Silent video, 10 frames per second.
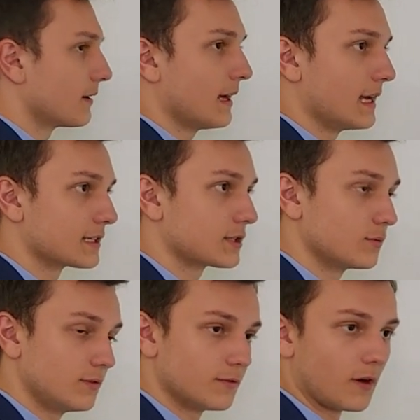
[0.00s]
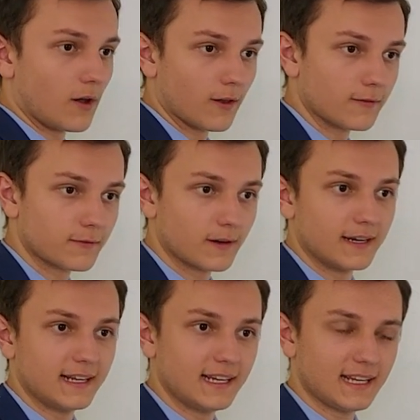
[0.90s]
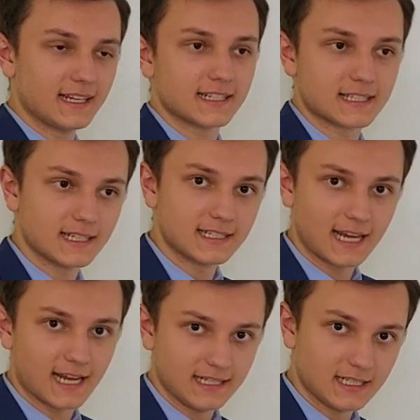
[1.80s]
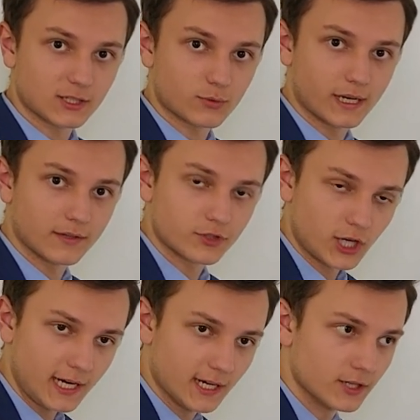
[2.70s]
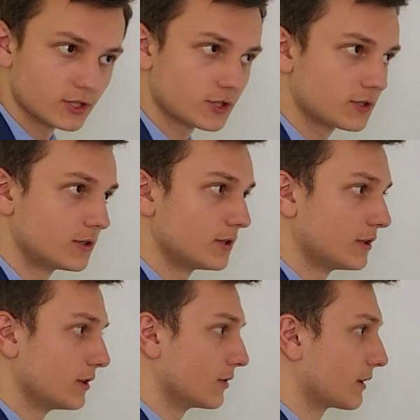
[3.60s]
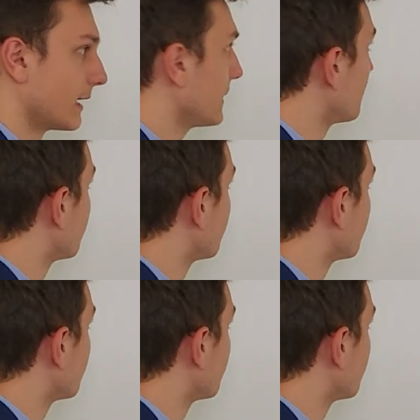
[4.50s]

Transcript: has to involve an instantaneous rate of change, okay?